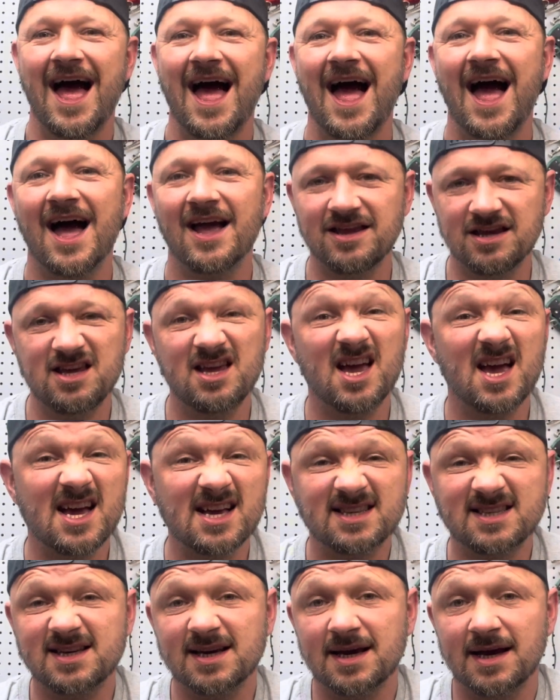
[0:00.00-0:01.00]
And
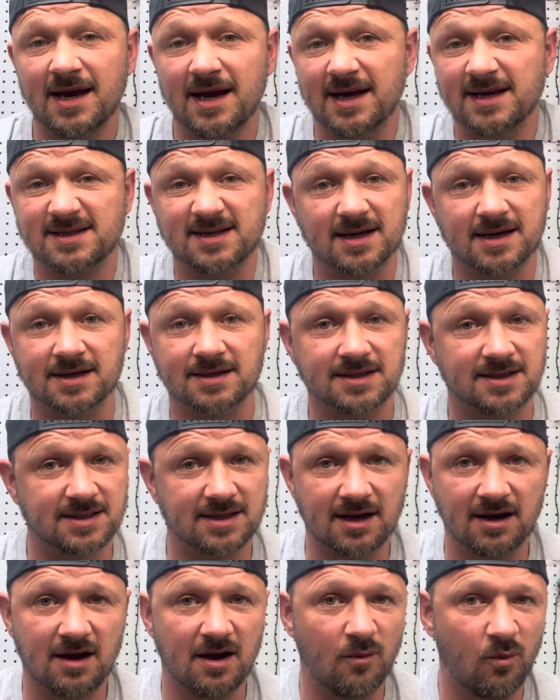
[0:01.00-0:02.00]
yes, it is a
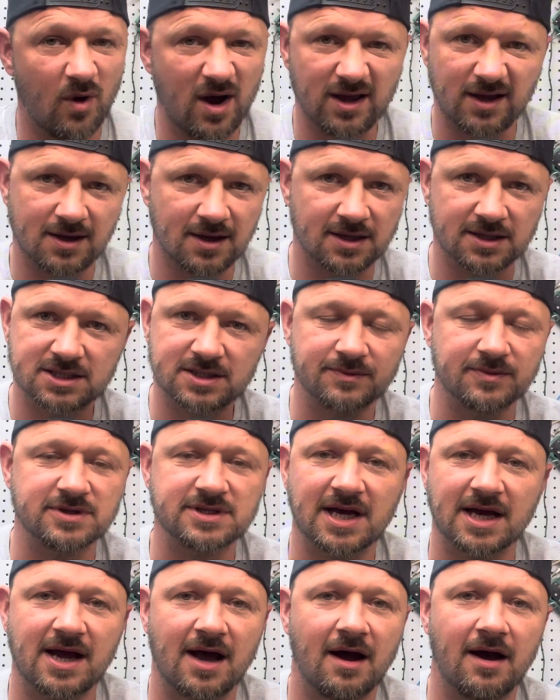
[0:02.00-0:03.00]
concern when customers,
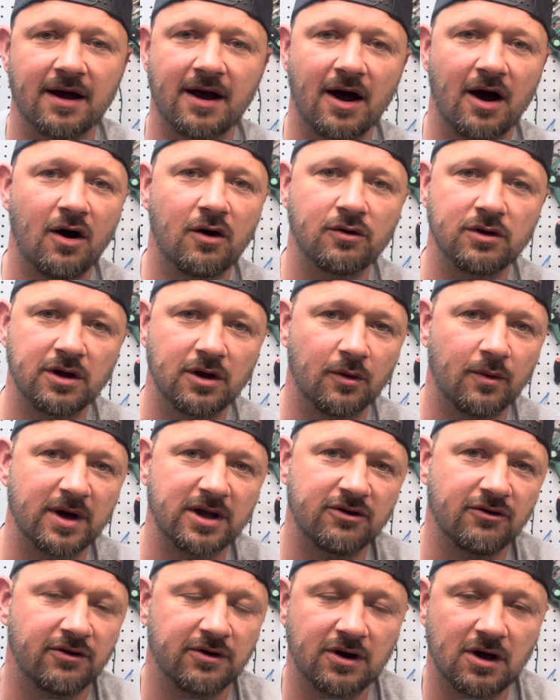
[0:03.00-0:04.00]
they can't get hold of you when
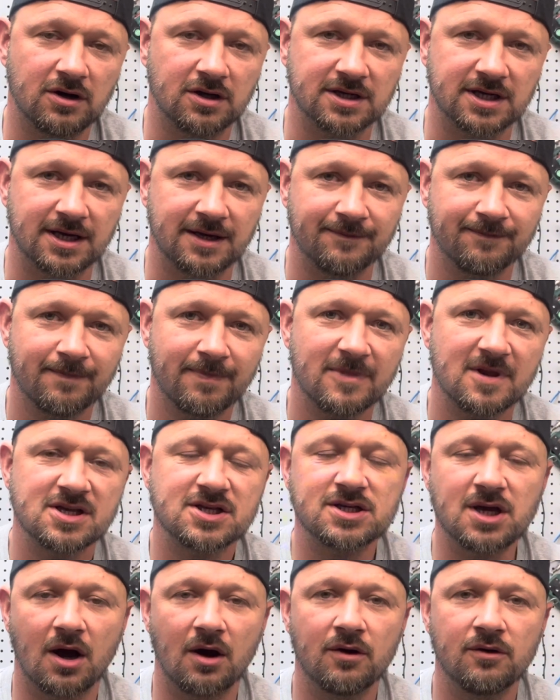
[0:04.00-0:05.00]
you're on holiday.
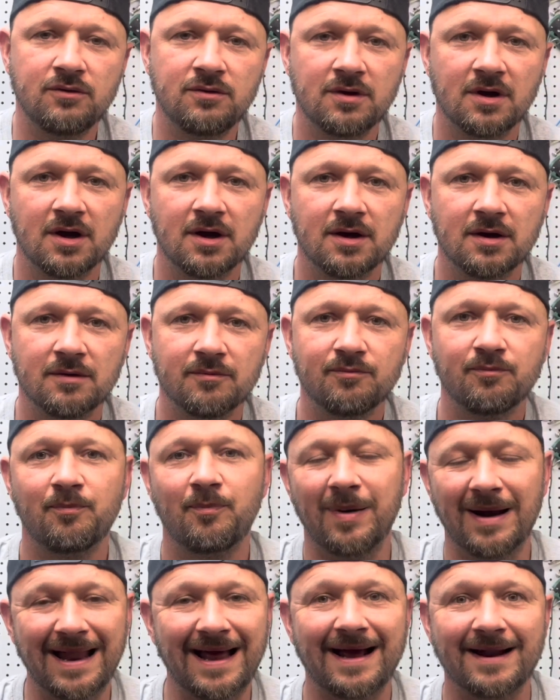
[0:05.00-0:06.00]
So
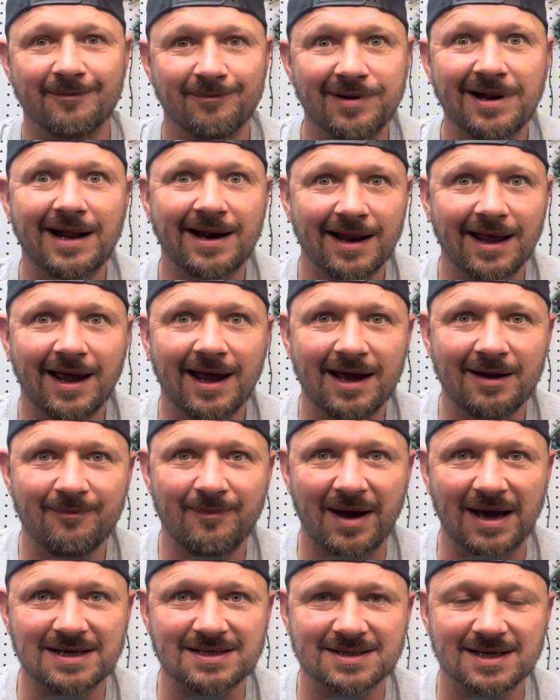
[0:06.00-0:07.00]
plan ahead
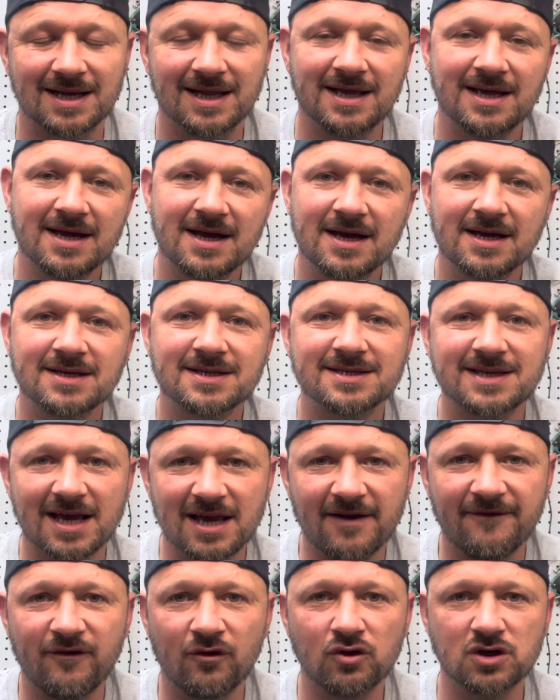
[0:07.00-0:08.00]
basically. Set
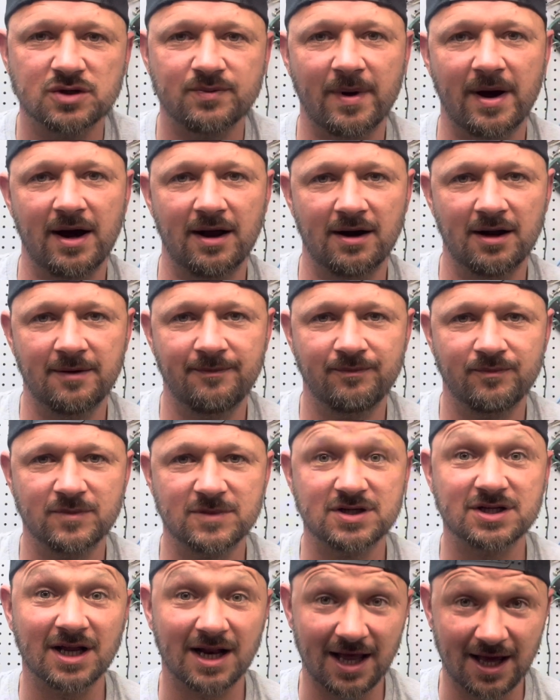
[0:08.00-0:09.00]
your voicemail up
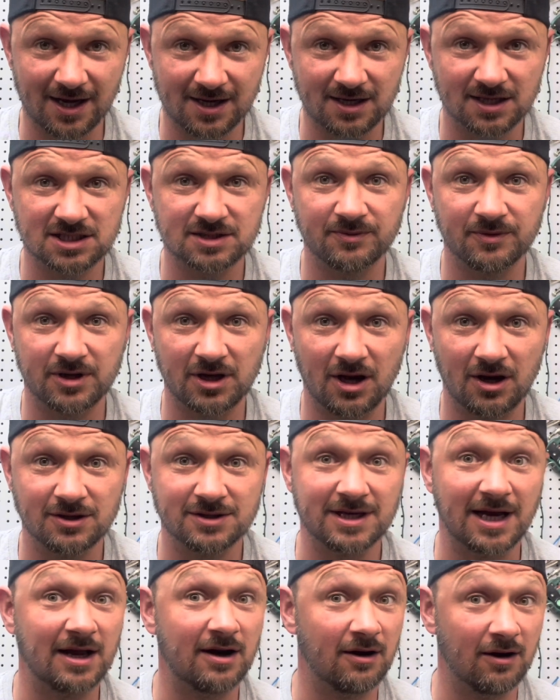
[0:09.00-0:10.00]
to let a customer know,
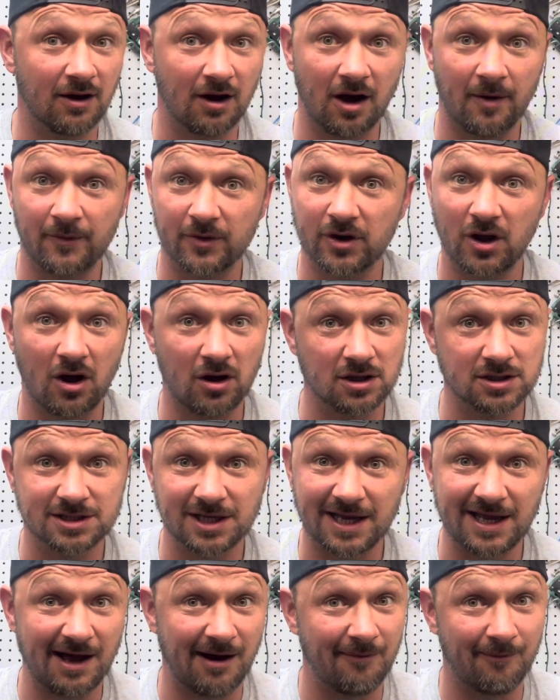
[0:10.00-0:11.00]
saying, look, I'm on
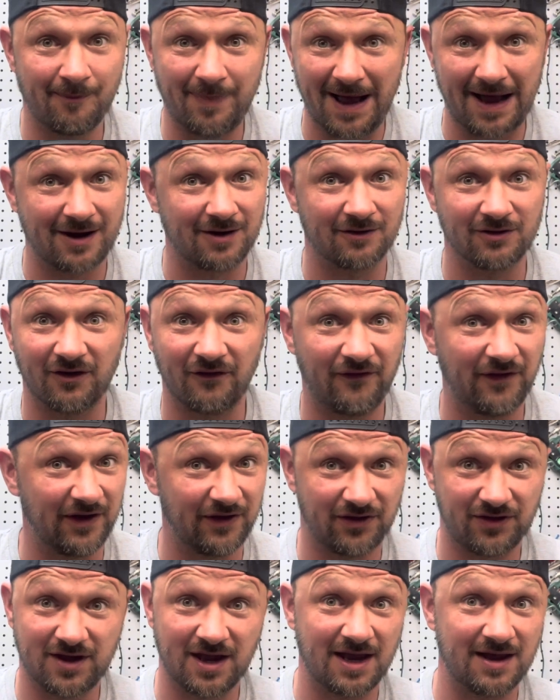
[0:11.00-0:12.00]
holiday, I'm back on the
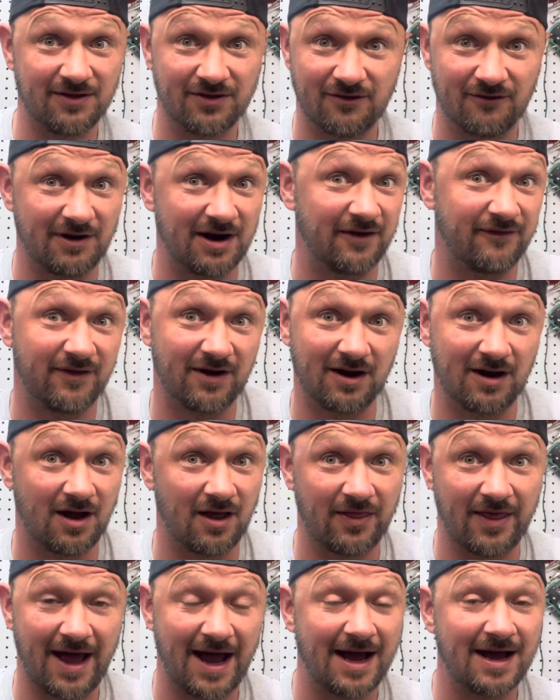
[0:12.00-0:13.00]
15th or anything
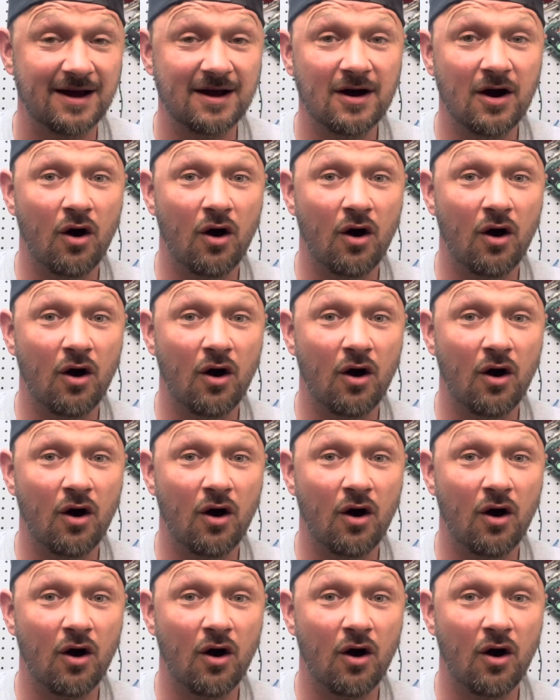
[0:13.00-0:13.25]
like that.